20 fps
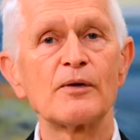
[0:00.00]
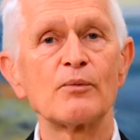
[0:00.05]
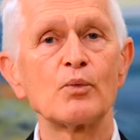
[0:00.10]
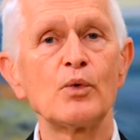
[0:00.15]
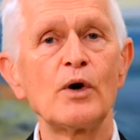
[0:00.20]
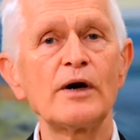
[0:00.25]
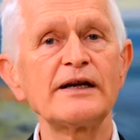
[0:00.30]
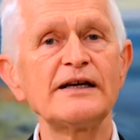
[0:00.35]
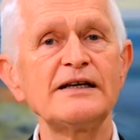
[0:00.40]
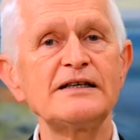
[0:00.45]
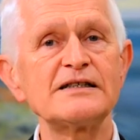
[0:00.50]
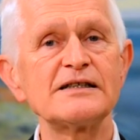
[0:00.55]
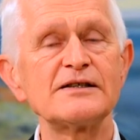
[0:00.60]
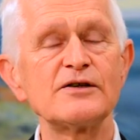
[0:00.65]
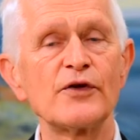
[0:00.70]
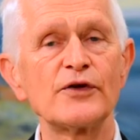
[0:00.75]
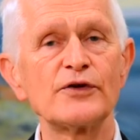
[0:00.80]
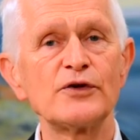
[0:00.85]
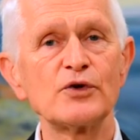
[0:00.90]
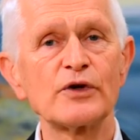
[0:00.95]
what is it
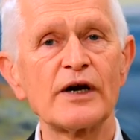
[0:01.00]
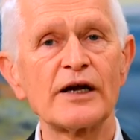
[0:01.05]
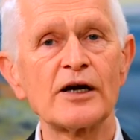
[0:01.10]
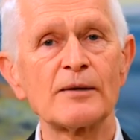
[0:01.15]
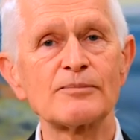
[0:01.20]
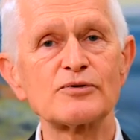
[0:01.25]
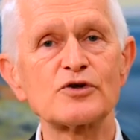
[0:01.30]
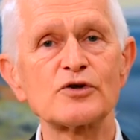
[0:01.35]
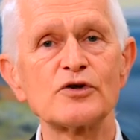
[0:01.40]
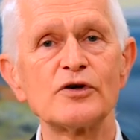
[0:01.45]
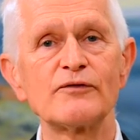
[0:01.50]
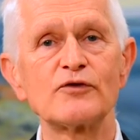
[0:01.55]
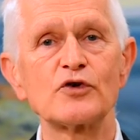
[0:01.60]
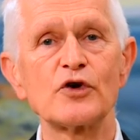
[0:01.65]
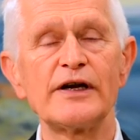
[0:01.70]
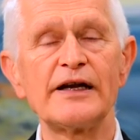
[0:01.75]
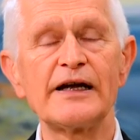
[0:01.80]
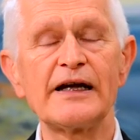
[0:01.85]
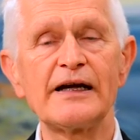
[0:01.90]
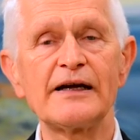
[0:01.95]
that you can observe
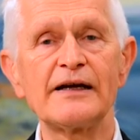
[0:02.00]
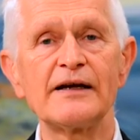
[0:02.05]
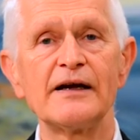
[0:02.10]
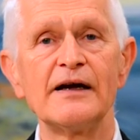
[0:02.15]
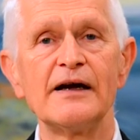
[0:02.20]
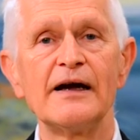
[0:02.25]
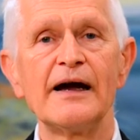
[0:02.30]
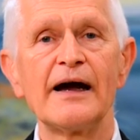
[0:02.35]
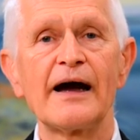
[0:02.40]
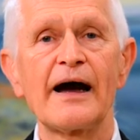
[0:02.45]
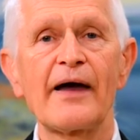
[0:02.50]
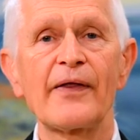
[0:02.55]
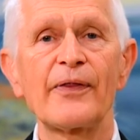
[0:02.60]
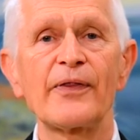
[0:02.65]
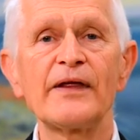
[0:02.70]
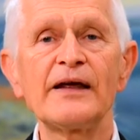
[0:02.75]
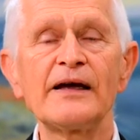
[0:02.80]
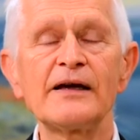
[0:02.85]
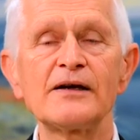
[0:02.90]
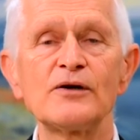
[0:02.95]
today? I
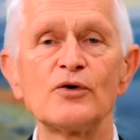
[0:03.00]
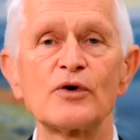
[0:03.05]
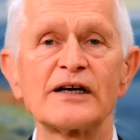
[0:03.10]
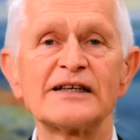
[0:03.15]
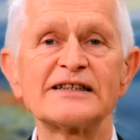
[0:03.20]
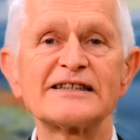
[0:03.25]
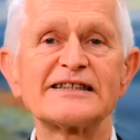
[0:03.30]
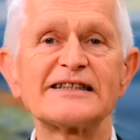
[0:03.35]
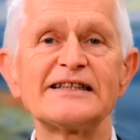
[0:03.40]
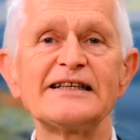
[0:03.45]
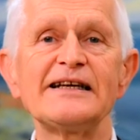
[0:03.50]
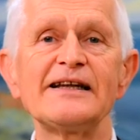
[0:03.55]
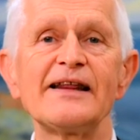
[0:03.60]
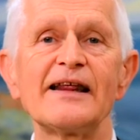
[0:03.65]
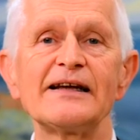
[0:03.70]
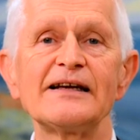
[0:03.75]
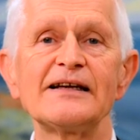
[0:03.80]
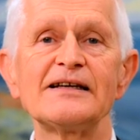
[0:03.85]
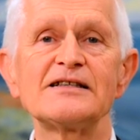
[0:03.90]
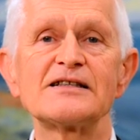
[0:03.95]
think you can see there
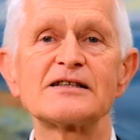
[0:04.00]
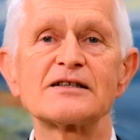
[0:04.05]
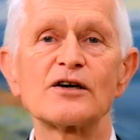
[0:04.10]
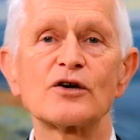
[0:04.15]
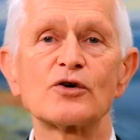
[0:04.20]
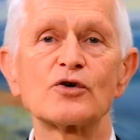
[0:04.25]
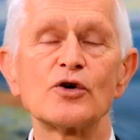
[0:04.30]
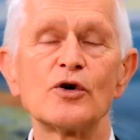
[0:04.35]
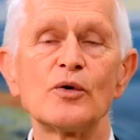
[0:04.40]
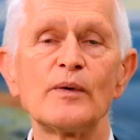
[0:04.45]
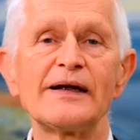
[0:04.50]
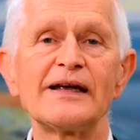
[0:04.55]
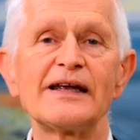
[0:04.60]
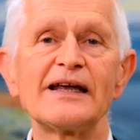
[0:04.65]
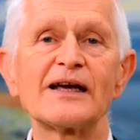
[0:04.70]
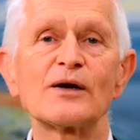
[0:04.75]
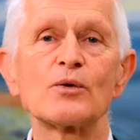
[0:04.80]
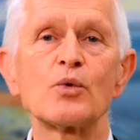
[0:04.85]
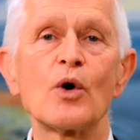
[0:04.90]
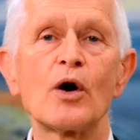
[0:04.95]
is a growing
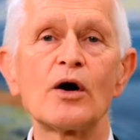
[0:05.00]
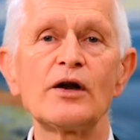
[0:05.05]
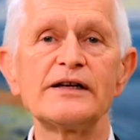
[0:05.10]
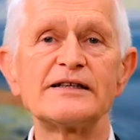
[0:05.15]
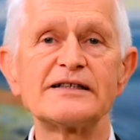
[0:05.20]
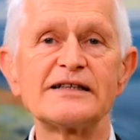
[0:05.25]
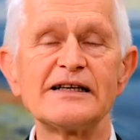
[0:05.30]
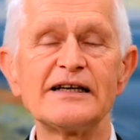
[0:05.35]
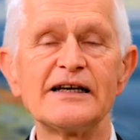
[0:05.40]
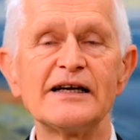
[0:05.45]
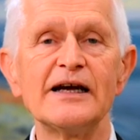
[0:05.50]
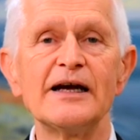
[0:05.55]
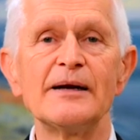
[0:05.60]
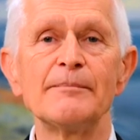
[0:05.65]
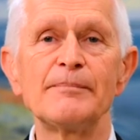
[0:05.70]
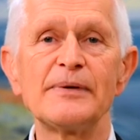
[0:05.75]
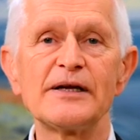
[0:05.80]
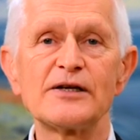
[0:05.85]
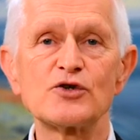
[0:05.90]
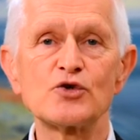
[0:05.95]
equality
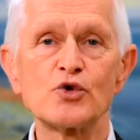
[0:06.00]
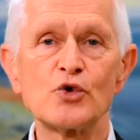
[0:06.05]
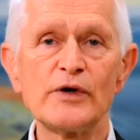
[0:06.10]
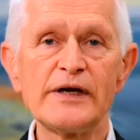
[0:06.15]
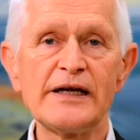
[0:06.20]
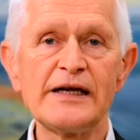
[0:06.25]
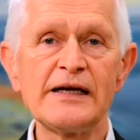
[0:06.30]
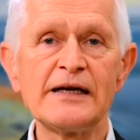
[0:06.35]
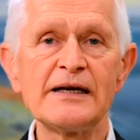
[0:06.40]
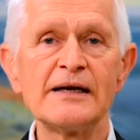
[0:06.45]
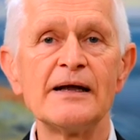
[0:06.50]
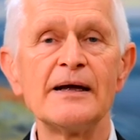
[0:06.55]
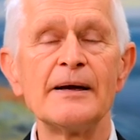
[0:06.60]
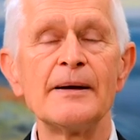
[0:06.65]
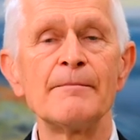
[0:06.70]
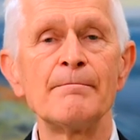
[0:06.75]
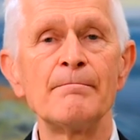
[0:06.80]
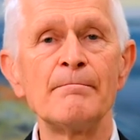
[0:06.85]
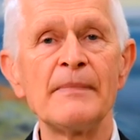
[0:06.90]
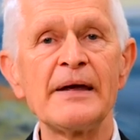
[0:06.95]
between
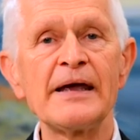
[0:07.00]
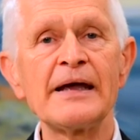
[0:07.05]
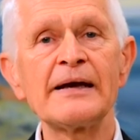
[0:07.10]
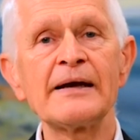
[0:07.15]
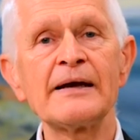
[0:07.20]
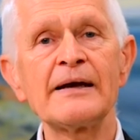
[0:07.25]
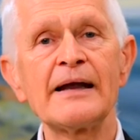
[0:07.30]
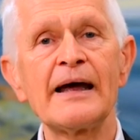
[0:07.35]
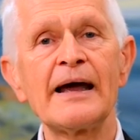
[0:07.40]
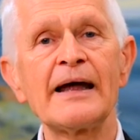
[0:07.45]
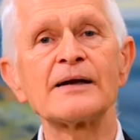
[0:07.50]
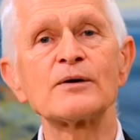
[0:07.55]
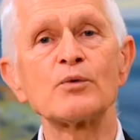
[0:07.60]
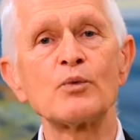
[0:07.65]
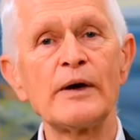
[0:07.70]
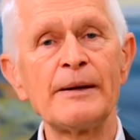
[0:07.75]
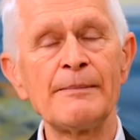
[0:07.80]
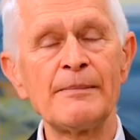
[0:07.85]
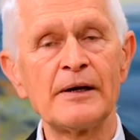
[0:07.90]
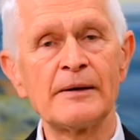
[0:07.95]
men and
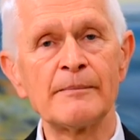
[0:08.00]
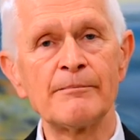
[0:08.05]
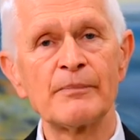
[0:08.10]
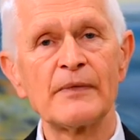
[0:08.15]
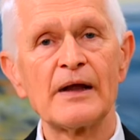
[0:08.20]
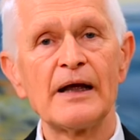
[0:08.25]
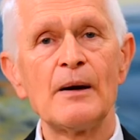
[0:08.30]
women.